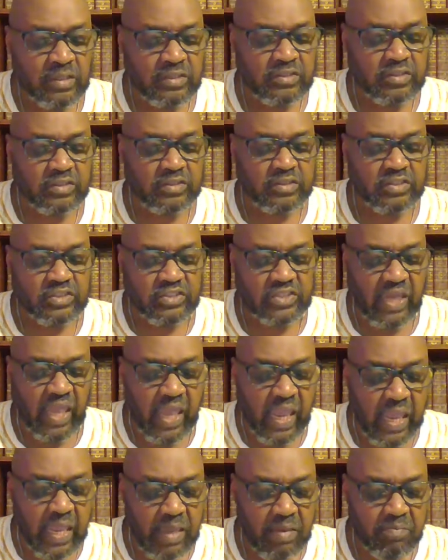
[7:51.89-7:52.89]
to the
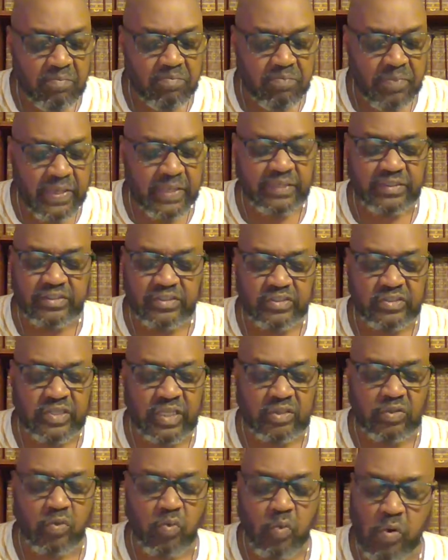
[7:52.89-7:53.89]
same beats
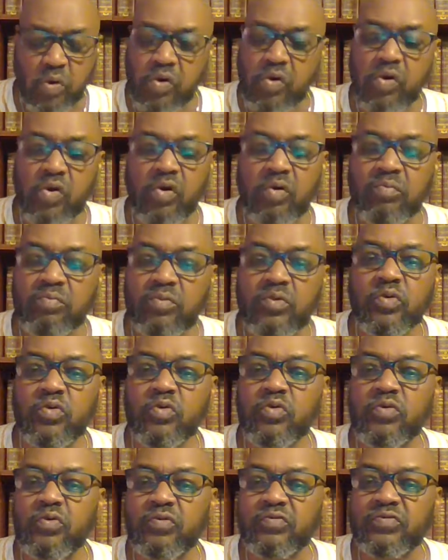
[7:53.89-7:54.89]
that the world
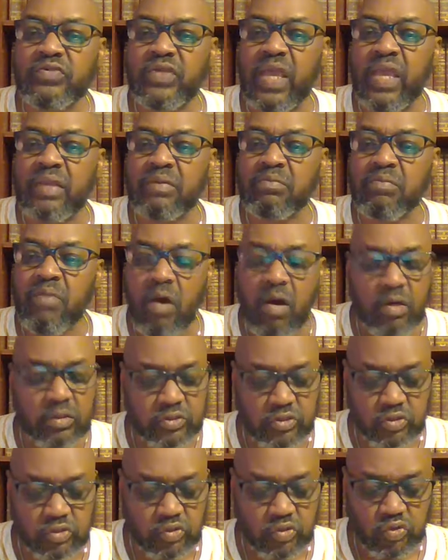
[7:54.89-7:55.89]
moves and
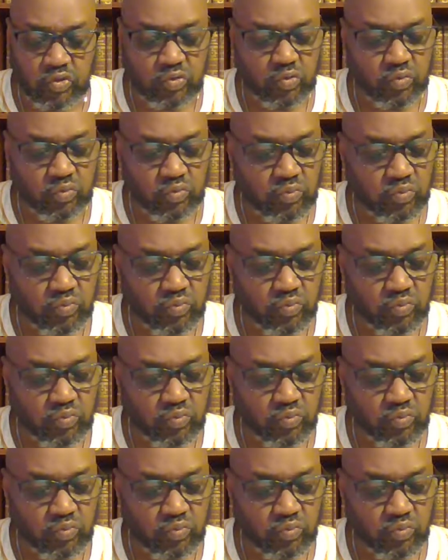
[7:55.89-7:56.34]
marches to.